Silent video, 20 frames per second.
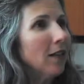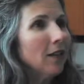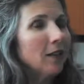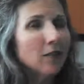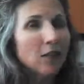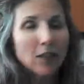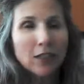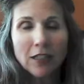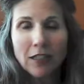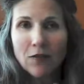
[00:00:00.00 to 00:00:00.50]

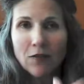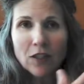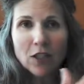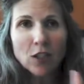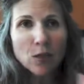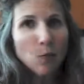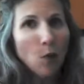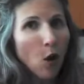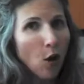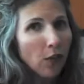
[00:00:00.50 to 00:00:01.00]
just even
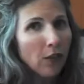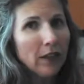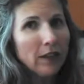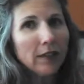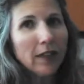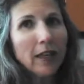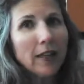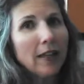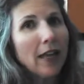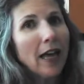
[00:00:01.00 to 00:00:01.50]
small things
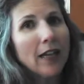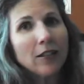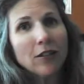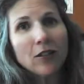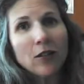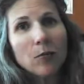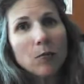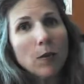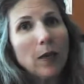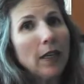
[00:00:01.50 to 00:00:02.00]
like that to
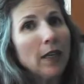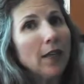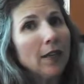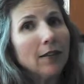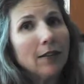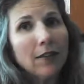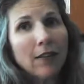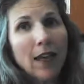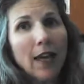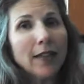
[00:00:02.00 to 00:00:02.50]
the
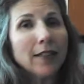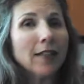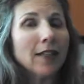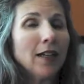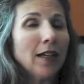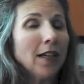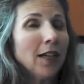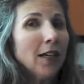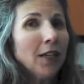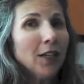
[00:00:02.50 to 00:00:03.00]
biggies that,
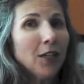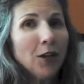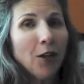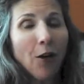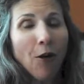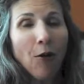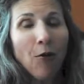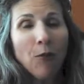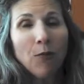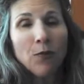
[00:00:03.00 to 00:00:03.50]

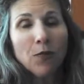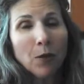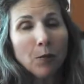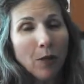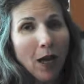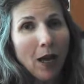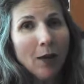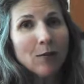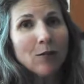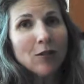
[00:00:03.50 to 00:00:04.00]

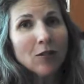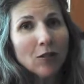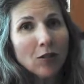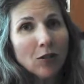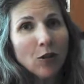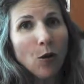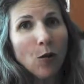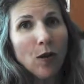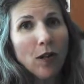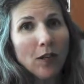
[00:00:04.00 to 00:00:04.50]
sometimes
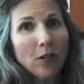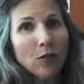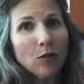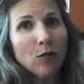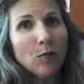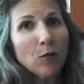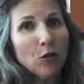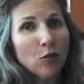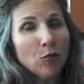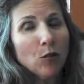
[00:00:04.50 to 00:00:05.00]
going and
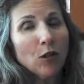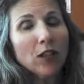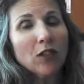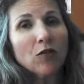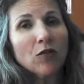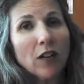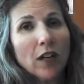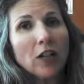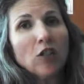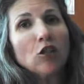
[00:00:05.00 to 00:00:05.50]
doing mission work is
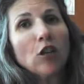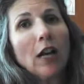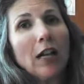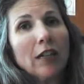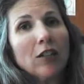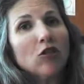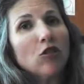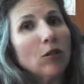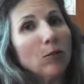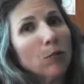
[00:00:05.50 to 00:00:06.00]
very
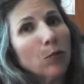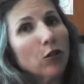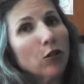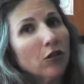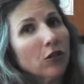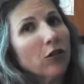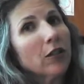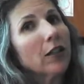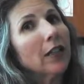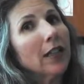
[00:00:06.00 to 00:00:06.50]
challenging
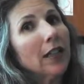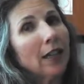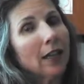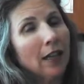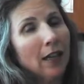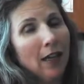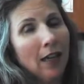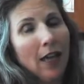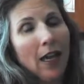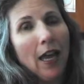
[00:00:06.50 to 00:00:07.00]
personally.
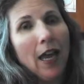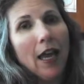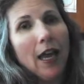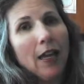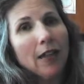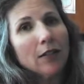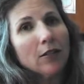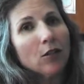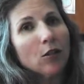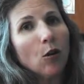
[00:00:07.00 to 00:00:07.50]

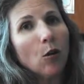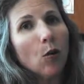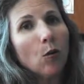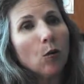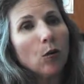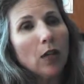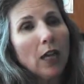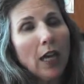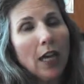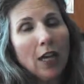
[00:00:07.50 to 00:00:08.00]
And so
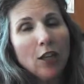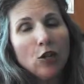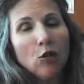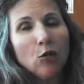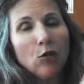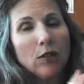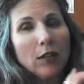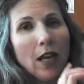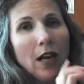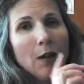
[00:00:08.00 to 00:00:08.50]
can you
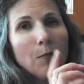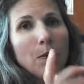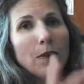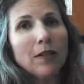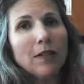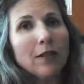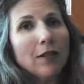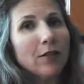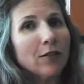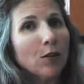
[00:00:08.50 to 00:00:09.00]
set up a
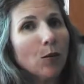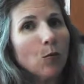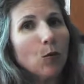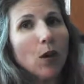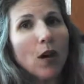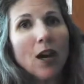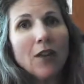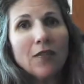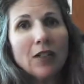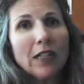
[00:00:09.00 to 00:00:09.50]
system
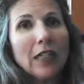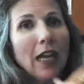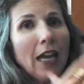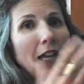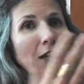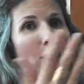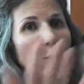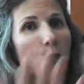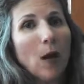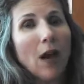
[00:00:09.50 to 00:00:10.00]
where every day
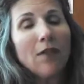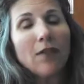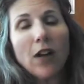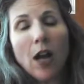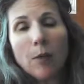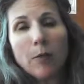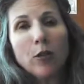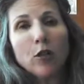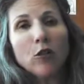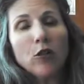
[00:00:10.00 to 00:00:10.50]
you have an
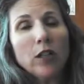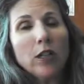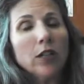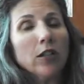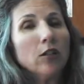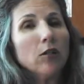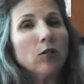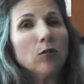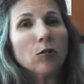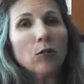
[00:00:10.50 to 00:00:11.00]
opportunity
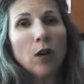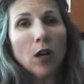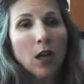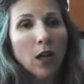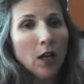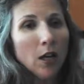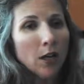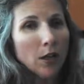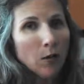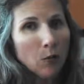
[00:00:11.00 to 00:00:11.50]
to
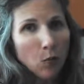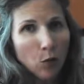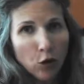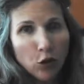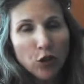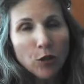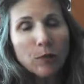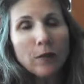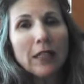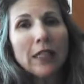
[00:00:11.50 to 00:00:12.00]

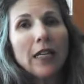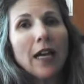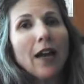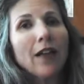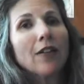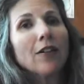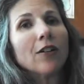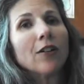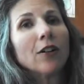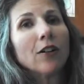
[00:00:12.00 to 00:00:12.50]
worship
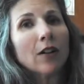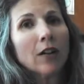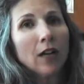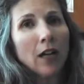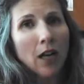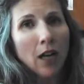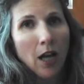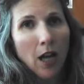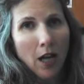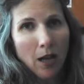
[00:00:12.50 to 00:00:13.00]
together,
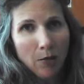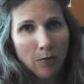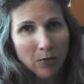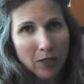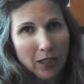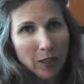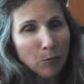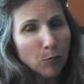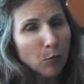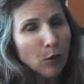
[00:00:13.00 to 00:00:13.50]

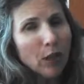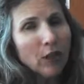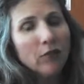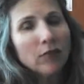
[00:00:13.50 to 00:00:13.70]
debrief